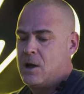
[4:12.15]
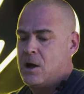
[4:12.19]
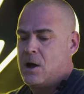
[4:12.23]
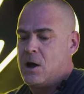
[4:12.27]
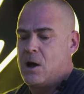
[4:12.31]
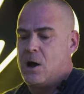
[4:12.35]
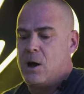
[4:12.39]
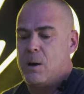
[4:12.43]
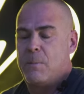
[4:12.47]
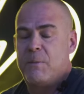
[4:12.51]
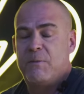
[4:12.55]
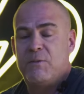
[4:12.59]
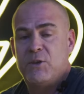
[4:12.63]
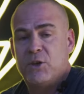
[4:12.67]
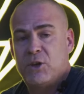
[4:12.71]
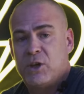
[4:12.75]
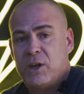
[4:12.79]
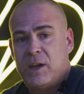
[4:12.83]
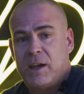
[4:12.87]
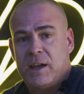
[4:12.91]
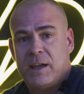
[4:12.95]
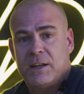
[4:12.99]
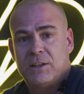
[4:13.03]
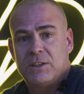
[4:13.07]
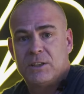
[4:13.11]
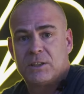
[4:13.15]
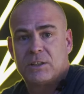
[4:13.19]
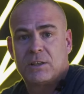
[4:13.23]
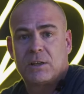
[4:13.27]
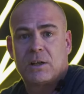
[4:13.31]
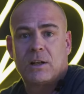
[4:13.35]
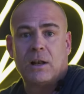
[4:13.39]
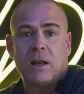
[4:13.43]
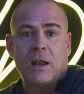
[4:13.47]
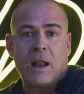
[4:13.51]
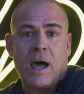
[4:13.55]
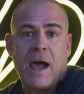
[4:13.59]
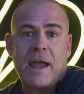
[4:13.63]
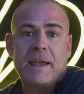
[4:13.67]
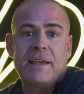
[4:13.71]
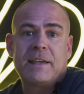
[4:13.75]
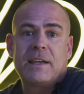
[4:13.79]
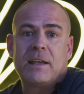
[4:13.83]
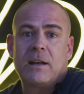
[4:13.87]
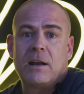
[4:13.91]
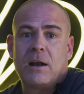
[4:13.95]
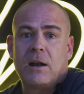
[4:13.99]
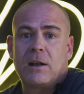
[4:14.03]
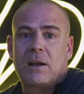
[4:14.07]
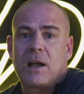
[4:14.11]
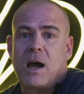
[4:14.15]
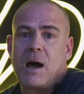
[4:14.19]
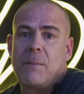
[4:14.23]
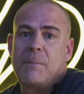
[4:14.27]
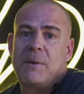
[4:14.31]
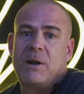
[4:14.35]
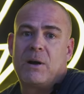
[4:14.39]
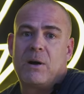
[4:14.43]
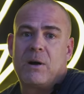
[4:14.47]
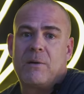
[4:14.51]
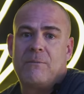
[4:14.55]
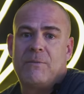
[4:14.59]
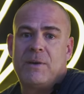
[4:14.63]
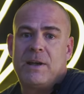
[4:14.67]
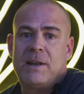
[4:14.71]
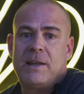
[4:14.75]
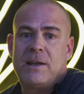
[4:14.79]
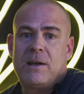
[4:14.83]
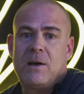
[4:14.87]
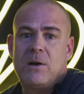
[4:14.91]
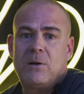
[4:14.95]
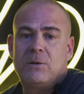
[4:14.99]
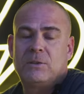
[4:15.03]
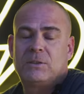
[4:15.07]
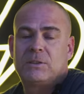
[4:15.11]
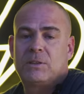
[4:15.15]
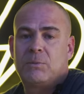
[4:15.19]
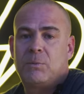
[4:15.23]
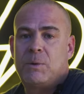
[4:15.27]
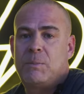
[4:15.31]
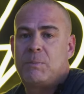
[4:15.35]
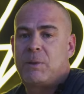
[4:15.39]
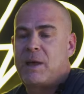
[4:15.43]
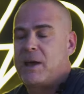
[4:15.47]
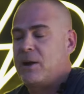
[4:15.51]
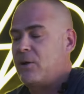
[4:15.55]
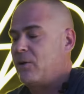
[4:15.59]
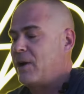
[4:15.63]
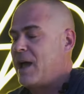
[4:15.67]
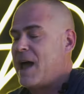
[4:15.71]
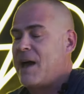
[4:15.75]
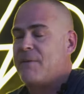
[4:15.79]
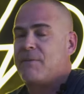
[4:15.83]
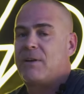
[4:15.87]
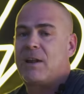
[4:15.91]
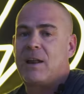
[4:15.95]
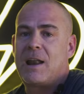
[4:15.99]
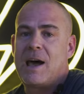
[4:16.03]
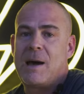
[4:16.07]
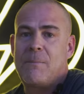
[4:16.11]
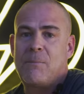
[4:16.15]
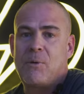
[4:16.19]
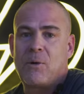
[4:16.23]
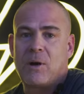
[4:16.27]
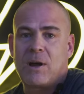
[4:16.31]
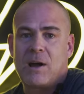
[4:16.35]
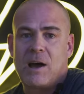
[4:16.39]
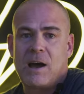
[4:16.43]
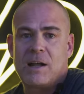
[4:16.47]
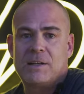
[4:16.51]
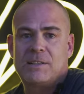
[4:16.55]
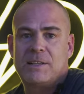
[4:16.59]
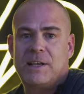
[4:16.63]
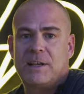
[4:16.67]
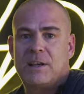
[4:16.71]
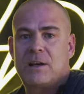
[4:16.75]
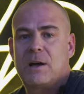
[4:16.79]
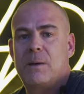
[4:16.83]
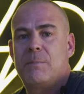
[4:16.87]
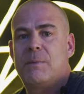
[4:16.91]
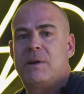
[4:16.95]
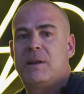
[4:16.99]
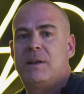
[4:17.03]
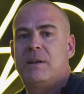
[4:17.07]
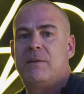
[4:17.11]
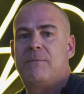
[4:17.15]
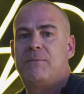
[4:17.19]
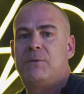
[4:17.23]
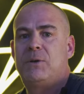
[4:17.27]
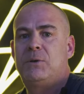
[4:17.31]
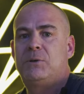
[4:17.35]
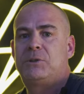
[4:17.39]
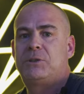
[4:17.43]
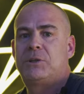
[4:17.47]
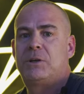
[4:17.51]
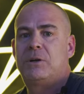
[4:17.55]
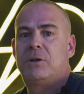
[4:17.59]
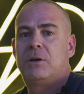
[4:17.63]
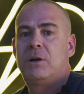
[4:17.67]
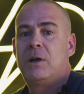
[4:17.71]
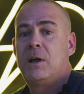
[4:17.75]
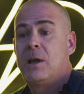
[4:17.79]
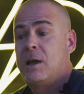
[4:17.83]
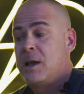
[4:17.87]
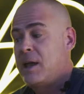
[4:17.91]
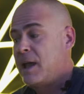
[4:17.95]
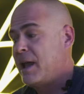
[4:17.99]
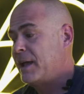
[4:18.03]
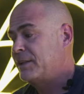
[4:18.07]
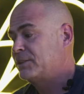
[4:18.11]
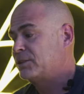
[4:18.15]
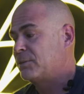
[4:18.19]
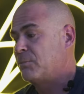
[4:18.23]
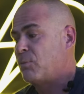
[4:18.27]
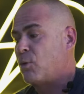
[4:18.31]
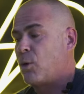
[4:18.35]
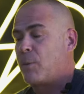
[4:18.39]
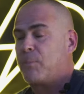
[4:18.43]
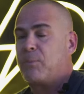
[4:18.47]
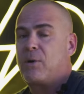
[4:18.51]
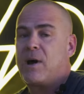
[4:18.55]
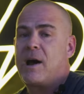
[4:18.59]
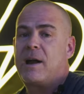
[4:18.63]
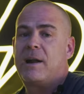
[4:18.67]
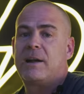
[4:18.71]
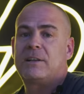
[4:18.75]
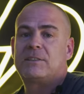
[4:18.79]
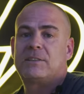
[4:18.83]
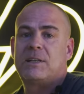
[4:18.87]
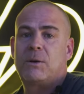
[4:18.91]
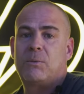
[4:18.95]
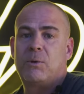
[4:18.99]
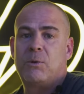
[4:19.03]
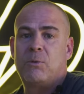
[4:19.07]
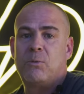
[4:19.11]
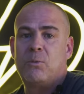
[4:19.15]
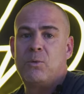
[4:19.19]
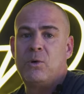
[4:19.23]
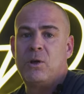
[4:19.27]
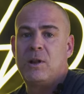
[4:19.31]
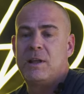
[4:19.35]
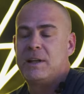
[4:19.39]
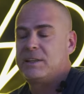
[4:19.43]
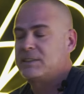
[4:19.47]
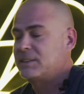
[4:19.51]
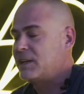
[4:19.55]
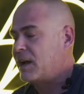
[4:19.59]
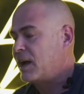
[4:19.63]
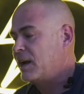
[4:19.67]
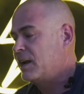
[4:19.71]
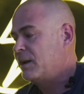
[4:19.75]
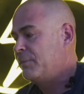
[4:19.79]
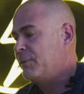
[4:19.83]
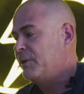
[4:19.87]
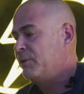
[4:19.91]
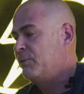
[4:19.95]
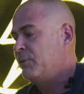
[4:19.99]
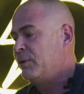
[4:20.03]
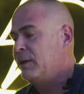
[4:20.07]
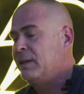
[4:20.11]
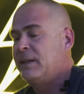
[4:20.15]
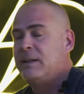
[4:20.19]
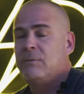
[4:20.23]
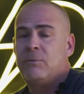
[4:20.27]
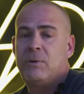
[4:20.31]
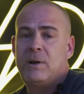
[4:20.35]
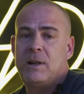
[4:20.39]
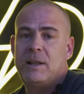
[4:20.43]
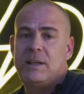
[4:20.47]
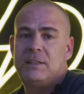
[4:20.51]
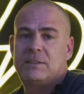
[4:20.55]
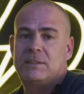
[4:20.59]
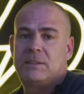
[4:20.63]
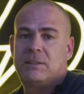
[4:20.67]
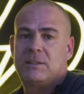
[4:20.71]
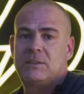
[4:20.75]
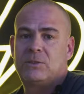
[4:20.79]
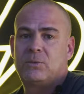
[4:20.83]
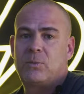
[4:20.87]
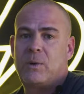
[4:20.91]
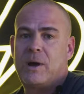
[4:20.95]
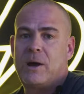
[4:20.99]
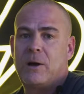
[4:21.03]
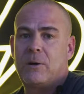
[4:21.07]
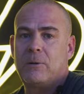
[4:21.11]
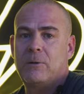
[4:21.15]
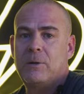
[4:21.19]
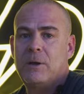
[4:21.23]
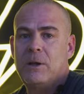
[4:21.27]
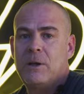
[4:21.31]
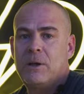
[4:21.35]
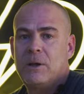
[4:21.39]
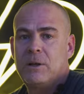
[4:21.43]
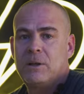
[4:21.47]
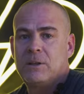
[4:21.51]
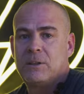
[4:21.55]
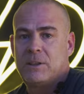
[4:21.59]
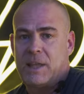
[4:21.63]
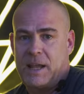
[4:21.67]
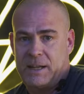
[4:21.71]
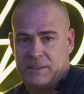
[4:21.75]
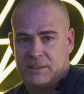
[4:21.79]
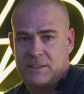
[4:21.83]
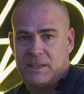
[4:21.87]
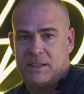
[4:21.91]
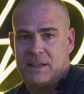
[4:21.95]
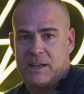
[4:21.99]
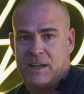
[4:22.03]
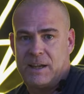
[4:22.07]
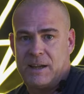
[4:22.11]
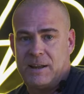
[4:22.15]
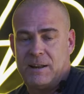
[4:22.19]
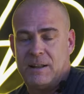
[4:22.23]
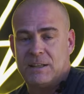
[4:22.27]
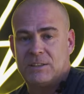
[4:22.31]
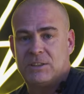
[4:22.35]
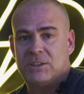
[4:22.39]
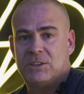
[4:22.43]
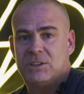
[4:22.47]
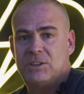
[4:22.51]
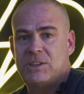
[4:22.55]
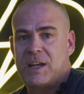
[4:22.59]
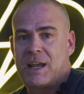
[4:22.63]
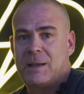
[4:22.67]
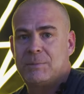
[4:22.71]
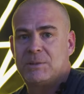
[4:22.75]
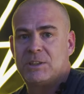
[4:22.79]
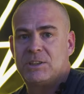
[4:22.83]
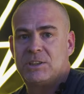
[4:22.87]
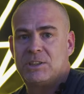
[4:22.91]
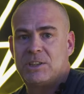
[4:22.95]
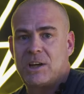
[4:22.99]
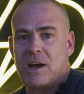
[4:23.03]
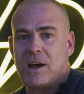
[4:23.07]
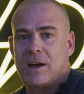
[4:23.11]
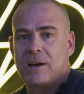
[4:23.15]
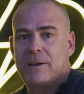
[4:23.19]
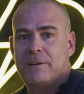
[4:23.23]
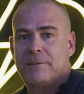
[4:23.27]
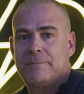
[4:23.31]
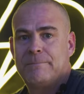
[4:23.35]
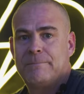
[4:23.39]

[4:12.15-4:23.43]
Um, if you can, just like and comment on our videos. We plan on having a lot more content coming in the future and some more products that we're really excited to be re releasing as well. Thanks again. This is James at SHOC.